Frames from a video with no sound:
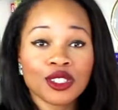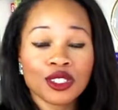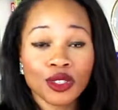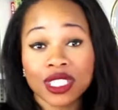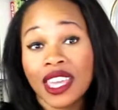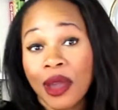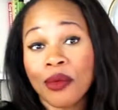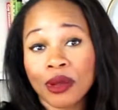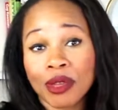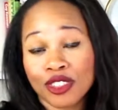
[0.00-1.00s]
So today I
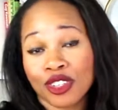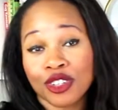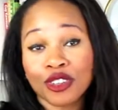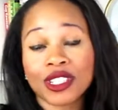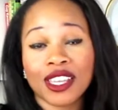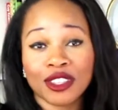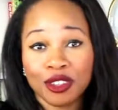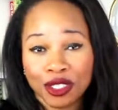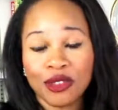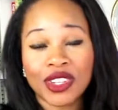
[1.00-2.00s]
want to make sure you're telling
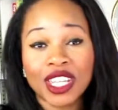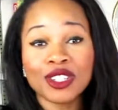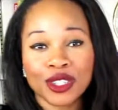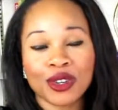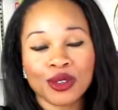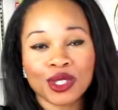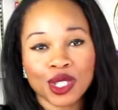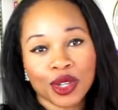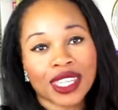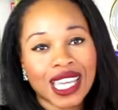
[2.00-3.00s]
yourself an internal
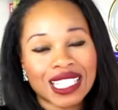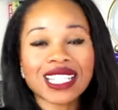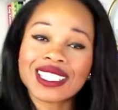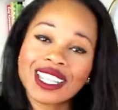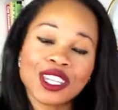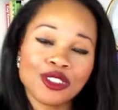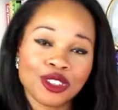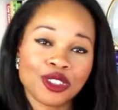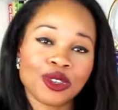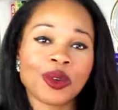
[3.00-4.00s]
story that doesn't
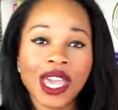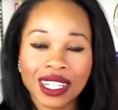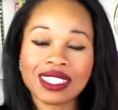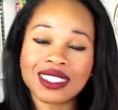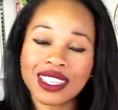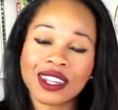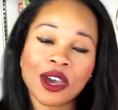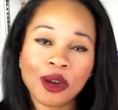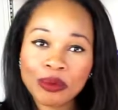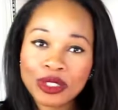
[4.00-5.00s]
hinder you and instead
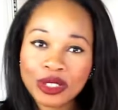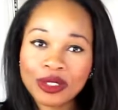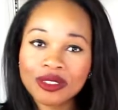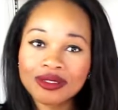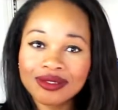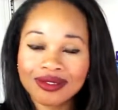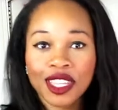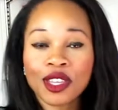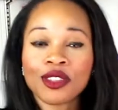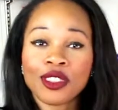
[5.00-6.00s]
helps you.
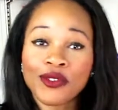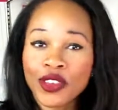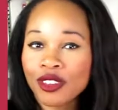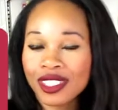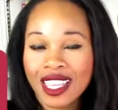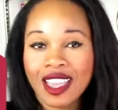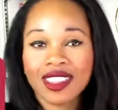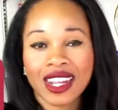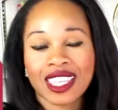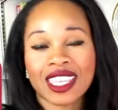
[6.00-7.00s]
The first
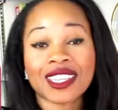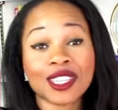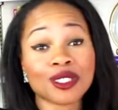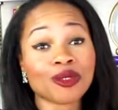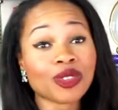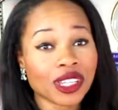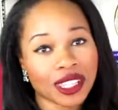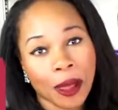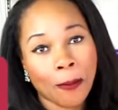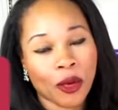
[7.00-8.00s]
thing that I think is
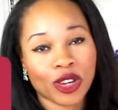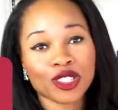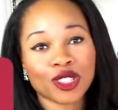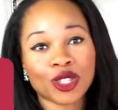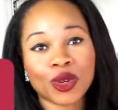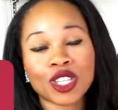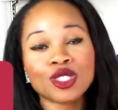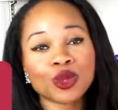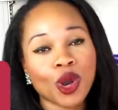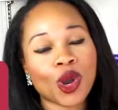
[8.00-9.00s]
really important to do
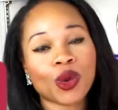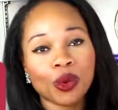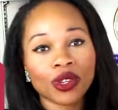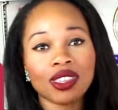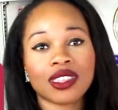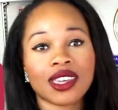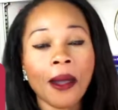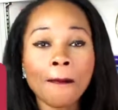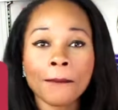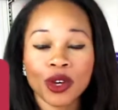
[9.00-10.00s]
is to own the
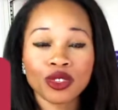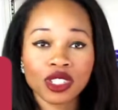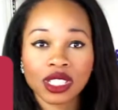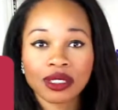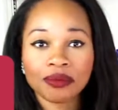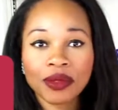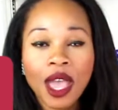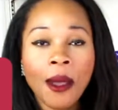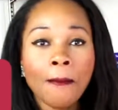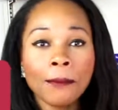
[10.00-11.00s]
emotion.
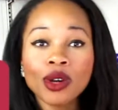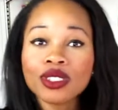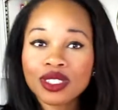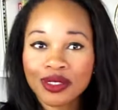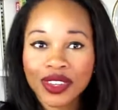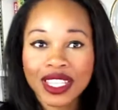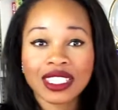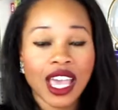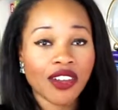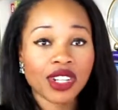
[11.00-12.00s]
Most of us
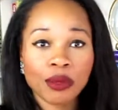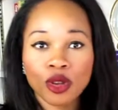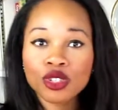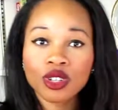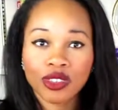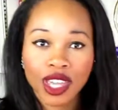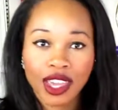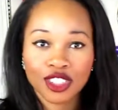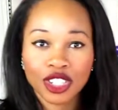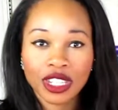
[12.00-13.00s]
have an emotional
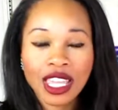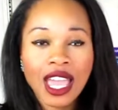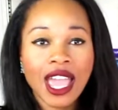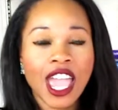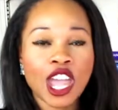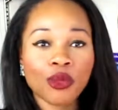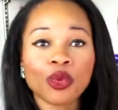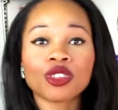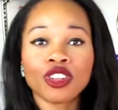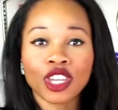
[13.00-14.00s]
reaction and
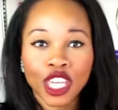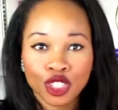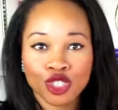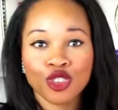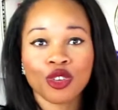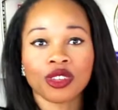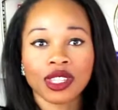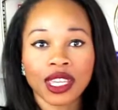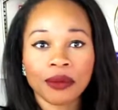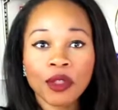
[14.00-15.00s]
will look
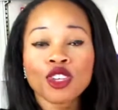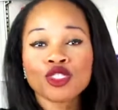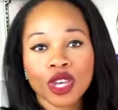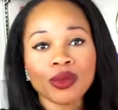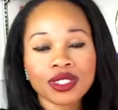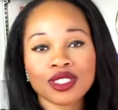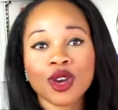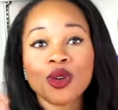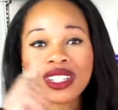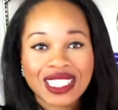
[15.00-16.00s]
externally.
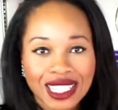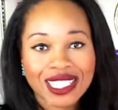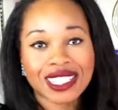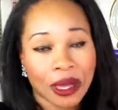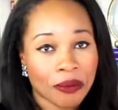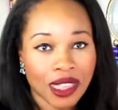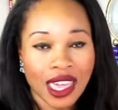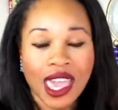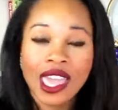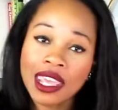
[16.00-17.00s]
So-and-so did
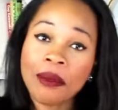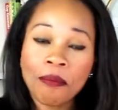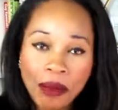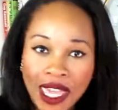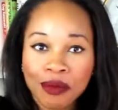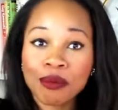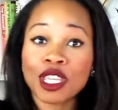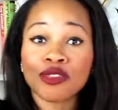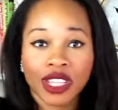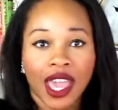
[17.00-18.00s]
something and it made
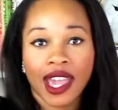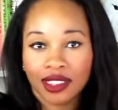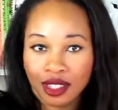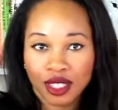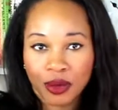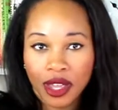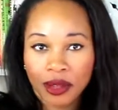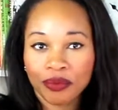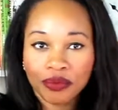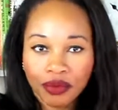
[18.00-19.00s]
me react this way.